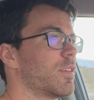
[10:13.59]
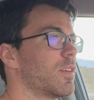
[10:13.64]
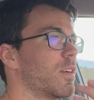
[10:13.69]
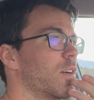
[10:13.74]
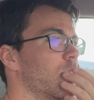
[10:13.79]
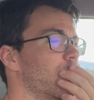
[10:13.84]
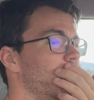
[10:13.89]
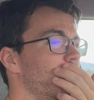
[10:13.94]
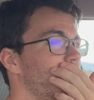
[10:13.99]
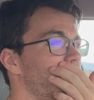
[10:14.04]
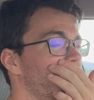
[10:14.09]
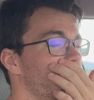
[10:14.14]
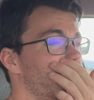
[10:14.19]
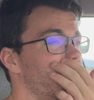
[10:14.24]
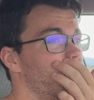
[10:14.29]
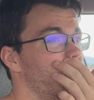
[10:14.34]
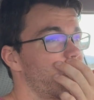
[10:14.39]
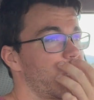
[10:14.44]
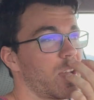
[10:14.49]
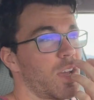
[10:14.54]
I was,
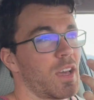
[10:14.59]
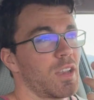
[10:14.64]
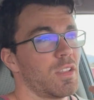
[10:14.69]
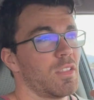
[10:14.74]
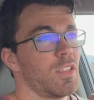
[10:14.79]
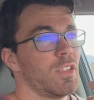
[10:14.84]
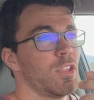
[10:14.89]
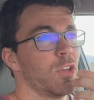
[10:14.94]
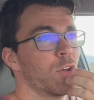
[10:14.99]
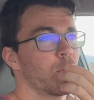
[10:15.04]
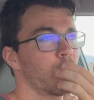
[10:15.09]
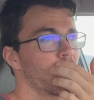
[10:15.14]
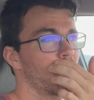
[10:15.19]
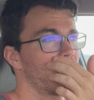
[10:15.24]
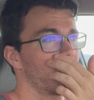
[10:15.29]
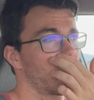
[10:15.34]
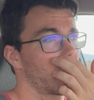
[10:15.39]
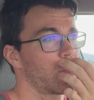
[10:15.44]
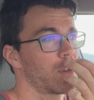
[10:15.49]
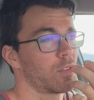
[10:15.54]
when I added the yogurt,
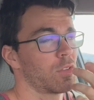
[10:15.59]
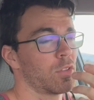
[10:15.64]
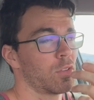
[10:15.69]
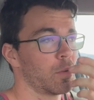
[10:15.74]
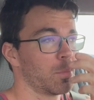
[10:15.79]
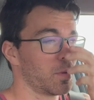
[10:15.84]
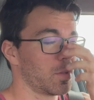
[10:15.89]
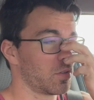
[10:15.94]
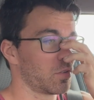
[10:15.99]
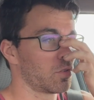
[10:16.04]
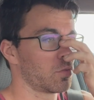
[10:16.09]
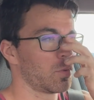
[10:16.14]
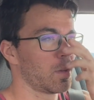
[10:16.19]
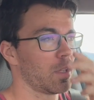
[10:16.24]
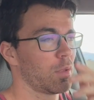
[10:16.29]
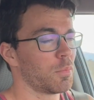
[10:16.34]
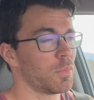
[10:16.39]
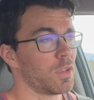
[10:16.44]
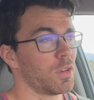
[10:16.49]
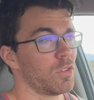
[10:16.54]
it got a little bit
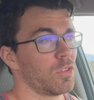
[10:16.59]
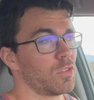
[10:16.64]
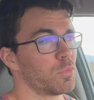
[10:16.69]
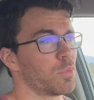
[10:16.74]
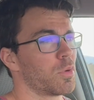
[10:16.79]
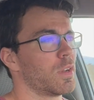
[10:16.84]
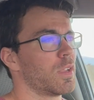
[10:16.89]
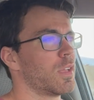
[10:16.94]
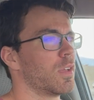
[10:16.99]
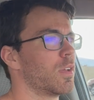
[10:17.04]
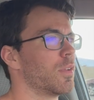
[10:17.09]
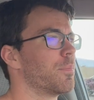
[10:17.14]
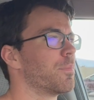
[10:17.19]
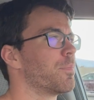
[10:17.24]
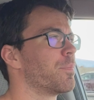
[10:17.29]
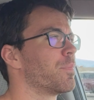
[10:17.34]
sweet, but it was pretty good.